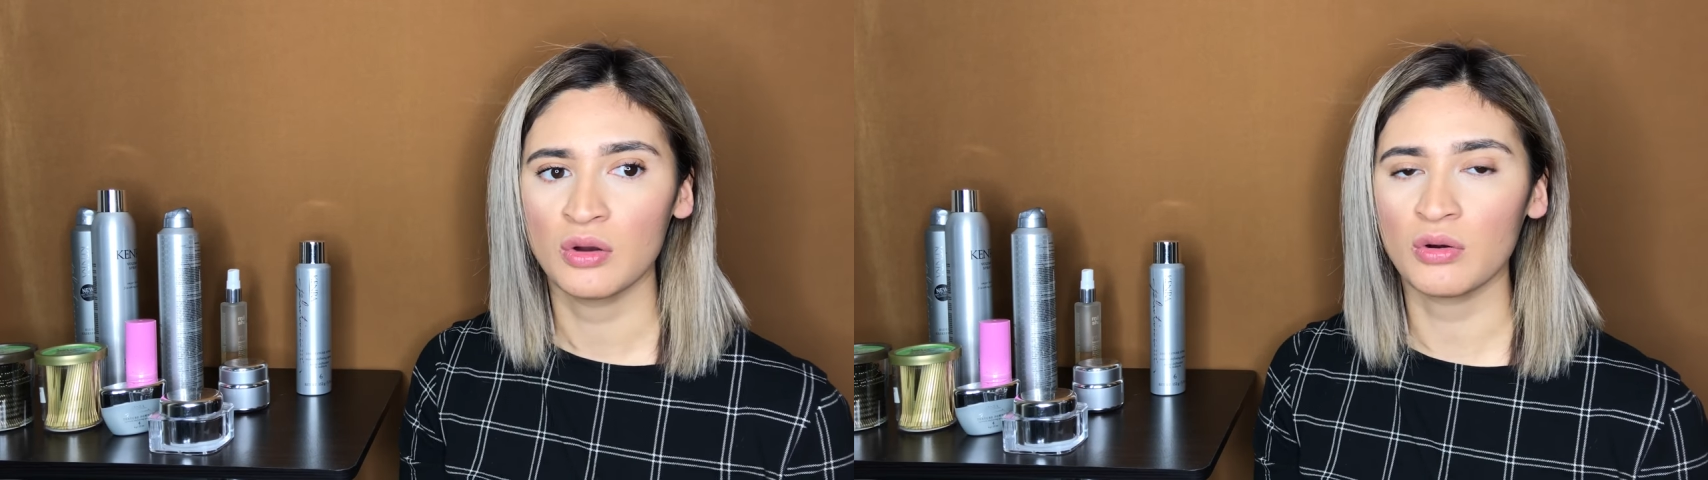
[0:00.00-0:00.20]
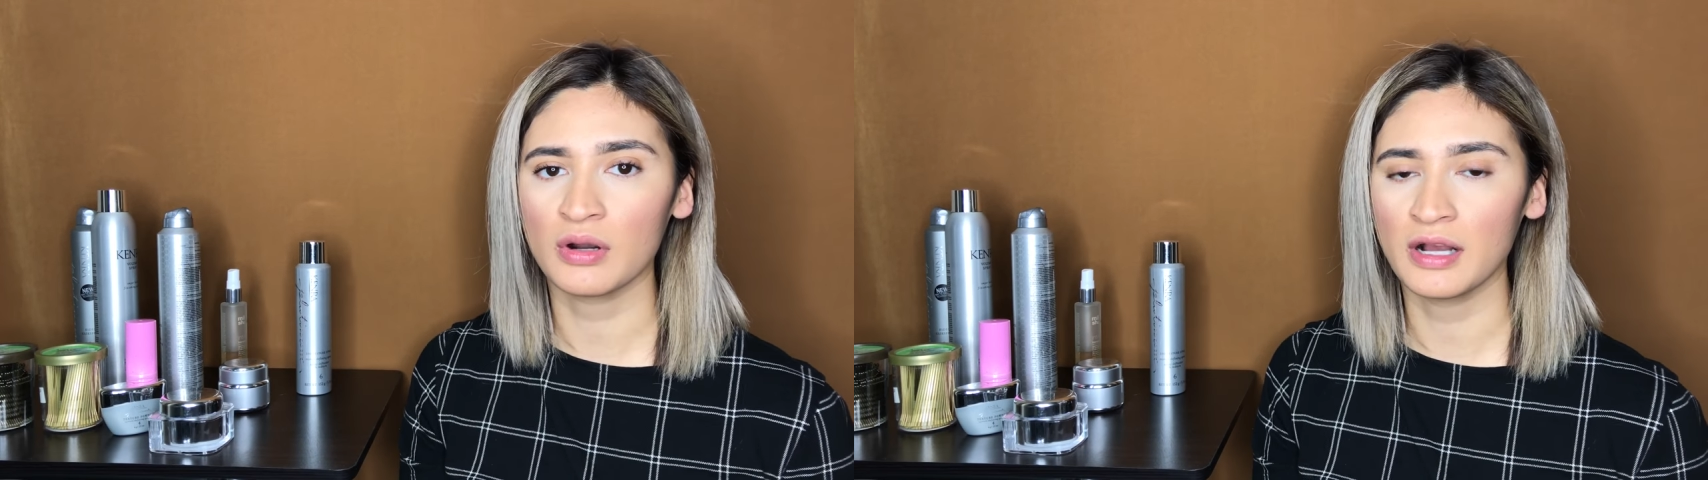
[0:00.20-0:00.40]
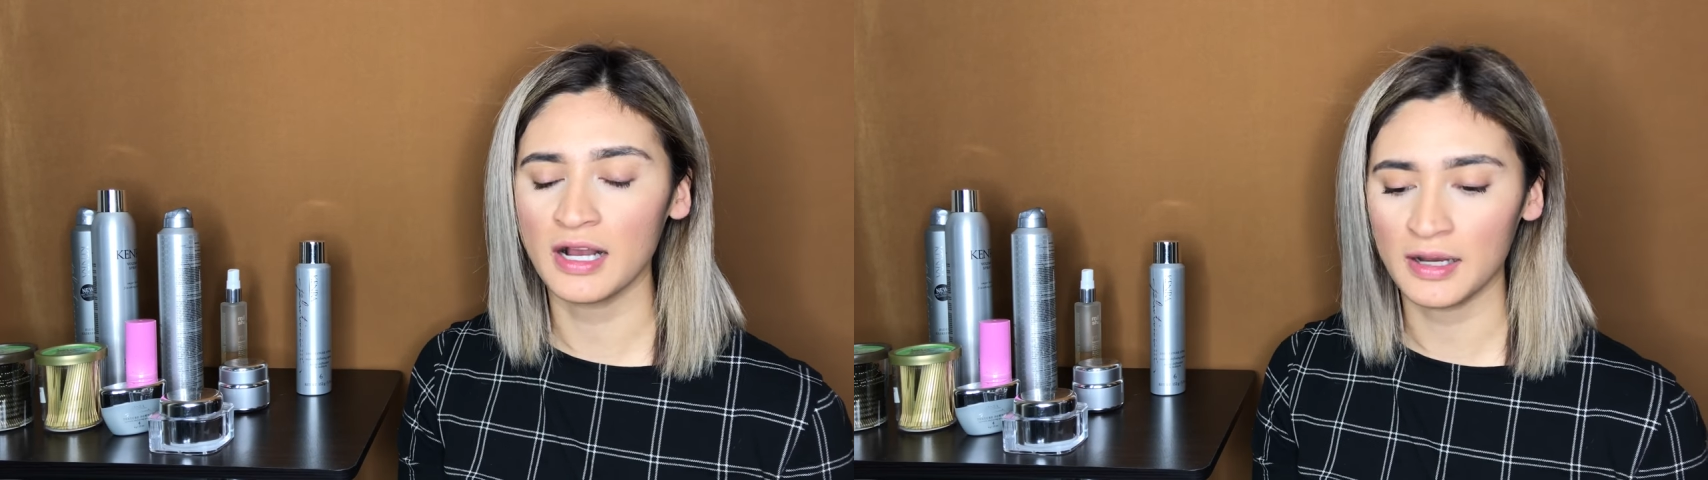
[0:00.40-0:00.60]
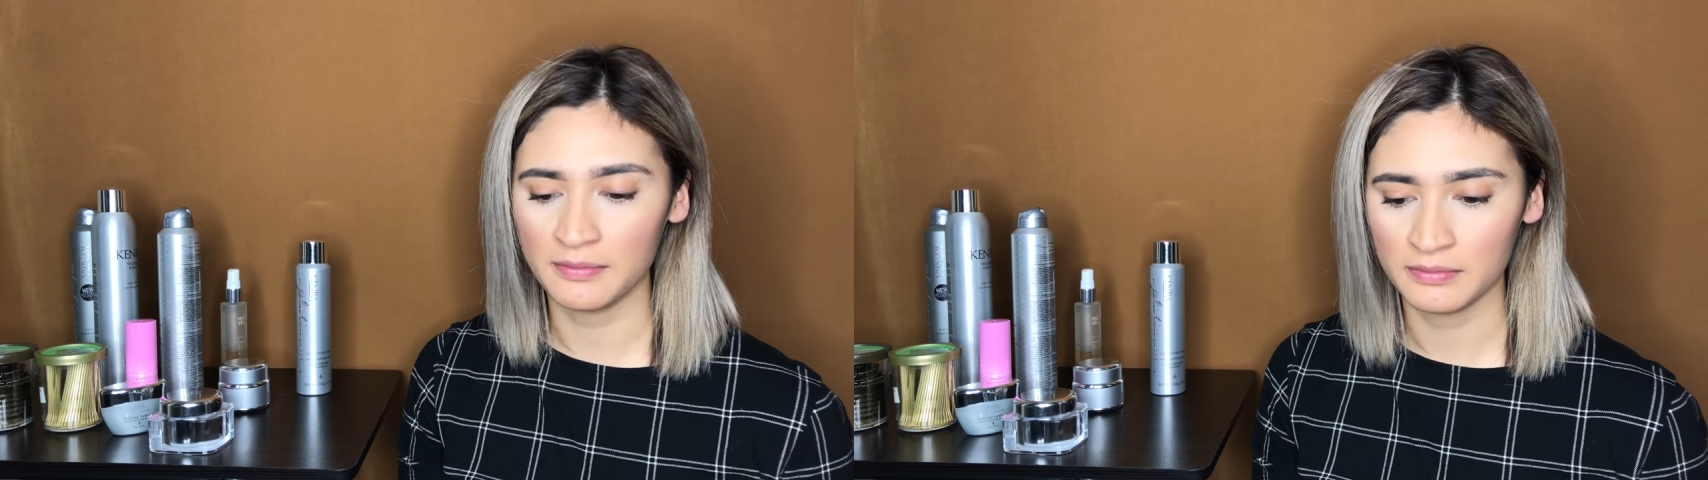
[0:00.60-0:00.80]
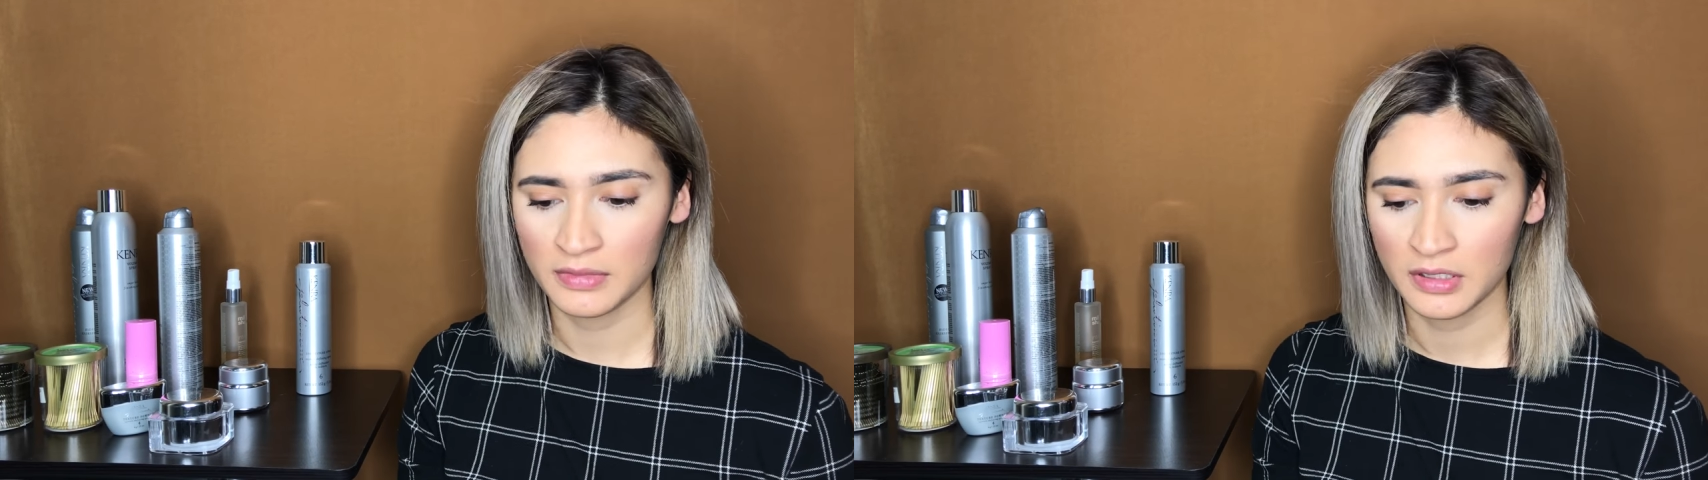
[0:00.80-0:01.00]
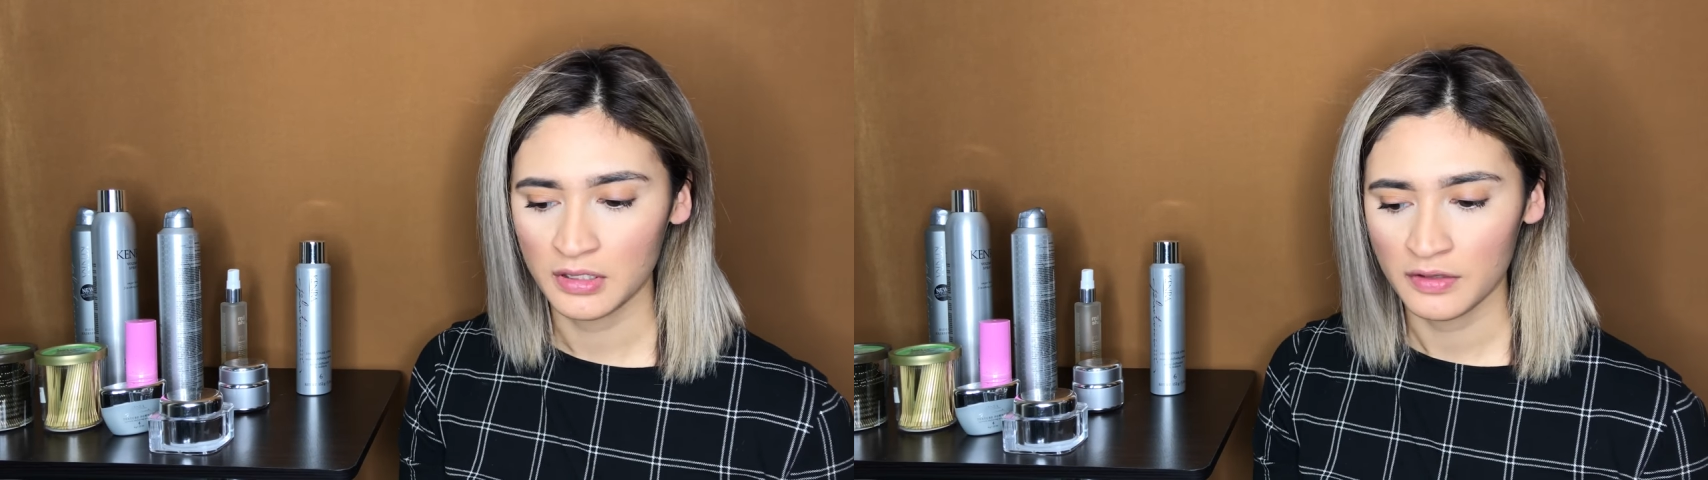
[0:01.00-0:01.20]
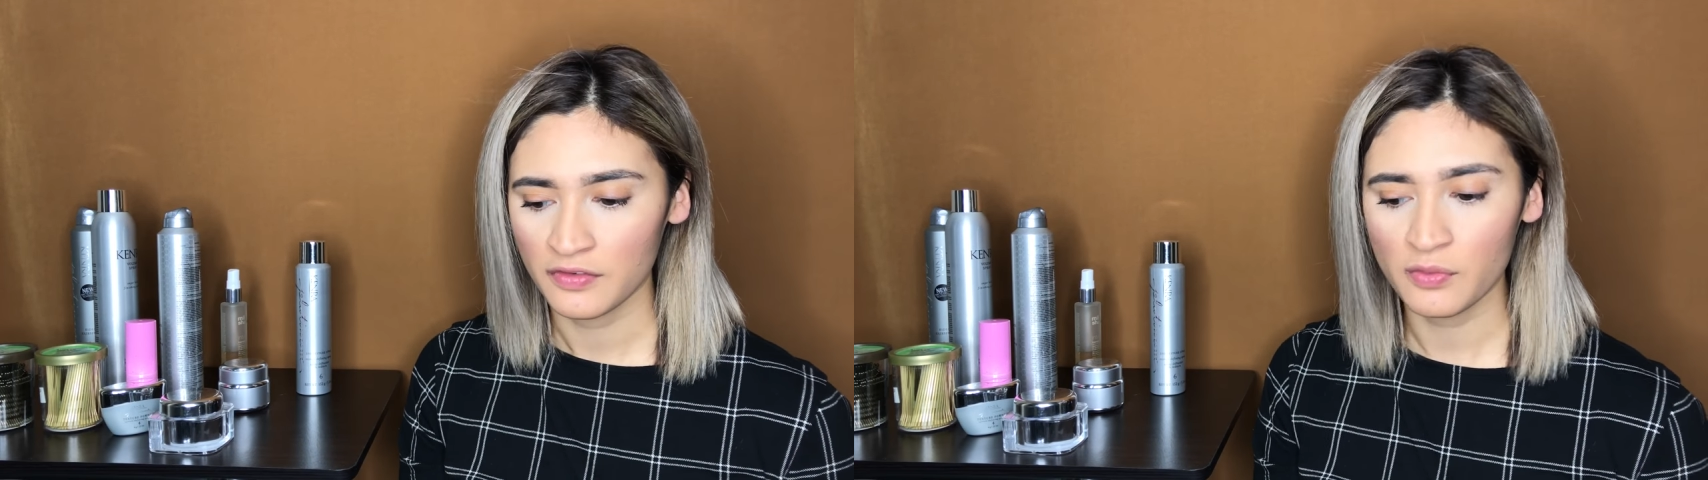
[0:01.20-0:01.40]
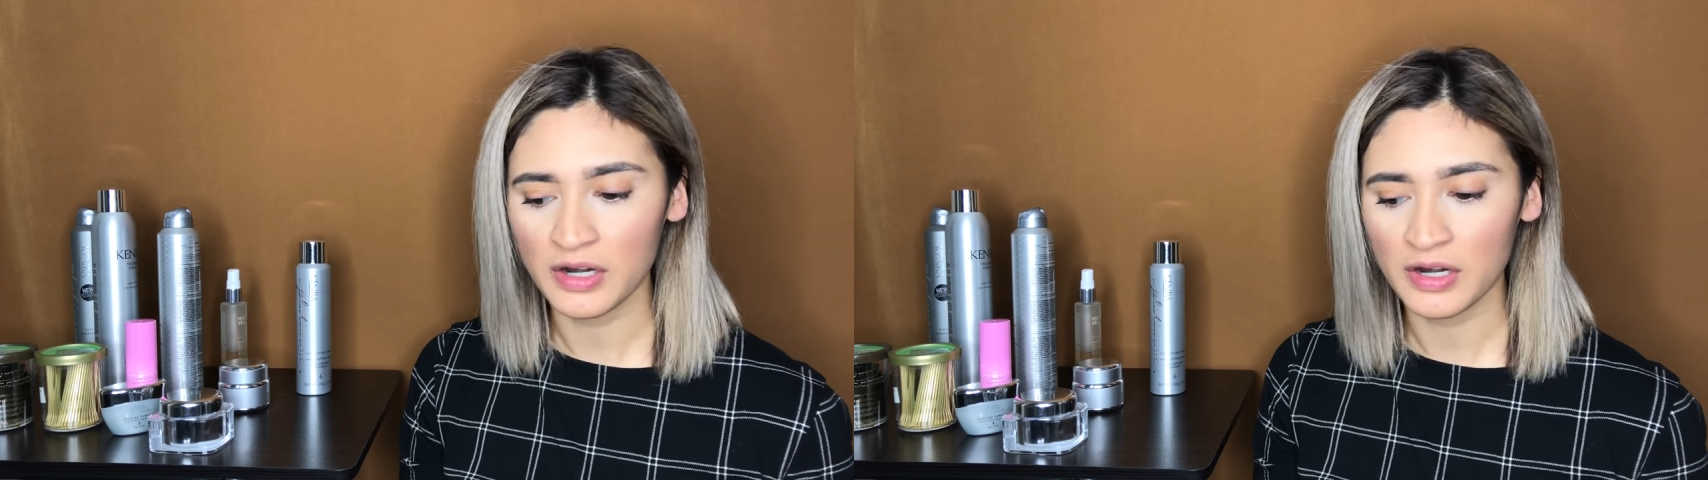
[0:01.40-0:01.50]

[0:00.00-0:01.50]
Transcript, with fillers: or um, for